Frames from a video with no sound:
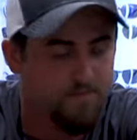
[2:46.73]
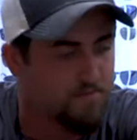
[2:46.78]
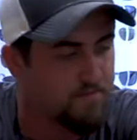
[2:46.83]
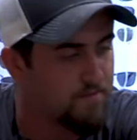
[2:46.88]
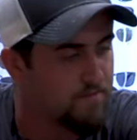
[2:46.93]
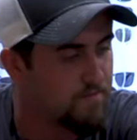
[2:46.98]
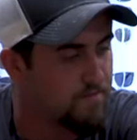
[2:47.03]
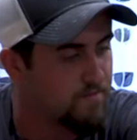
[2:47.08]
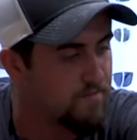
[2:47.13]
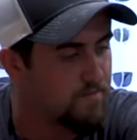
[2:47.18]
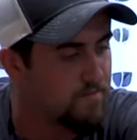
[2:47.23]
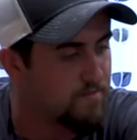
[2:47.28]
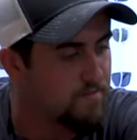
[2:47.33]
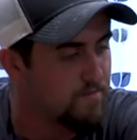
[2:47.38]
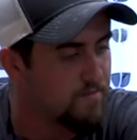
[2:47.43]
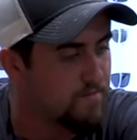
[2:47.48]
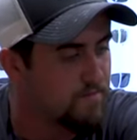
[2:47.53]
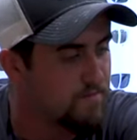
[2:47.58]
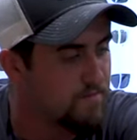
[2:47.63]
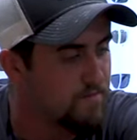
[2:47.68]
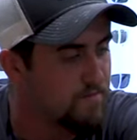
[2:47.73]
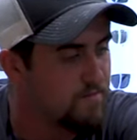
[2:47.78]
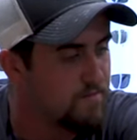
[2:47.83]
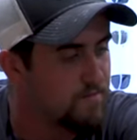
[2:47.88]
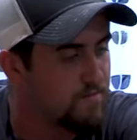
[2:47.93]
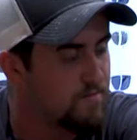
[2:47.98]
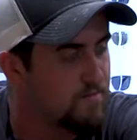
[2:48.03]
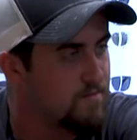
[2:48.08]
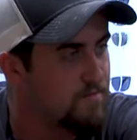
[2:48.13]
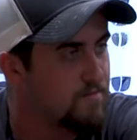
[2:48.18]

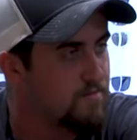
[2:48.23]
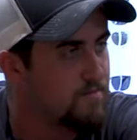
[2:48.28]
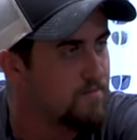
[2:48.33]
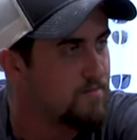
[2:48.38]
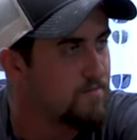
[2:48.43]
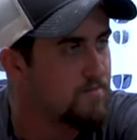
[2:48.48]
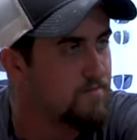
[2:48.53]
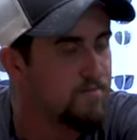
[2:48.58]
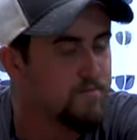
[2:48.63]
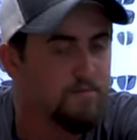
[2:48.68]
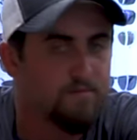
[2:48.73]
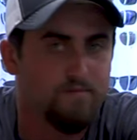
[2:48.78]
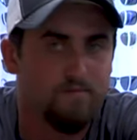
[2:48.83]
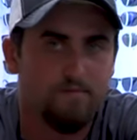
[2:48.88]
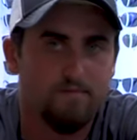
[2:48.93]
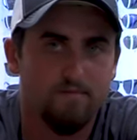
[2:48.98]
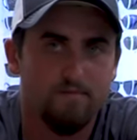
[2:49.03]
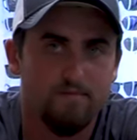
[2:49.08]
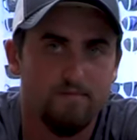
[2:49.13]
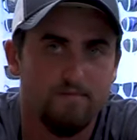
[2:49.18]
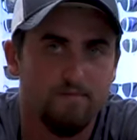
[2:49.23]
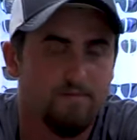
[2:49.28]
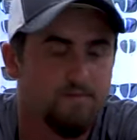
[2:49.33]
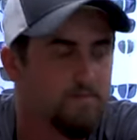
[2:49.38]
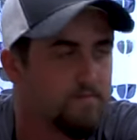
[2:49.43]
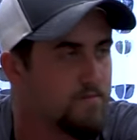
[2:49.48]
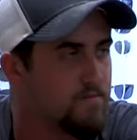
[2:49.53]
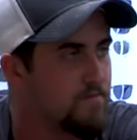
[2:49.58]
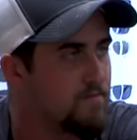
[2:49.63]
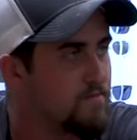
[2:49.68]

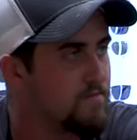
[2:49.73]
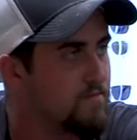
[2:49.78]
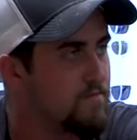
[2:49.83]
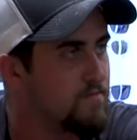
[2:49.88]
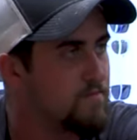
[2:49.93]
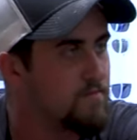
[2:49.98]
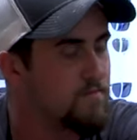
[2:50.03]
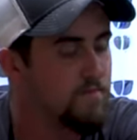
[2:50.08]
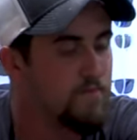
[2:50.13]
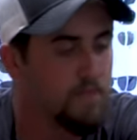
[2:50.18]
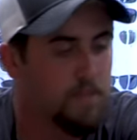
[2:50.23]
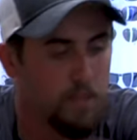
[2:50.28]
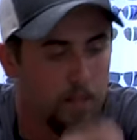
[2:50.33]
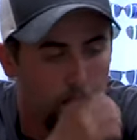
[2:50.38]
(silent)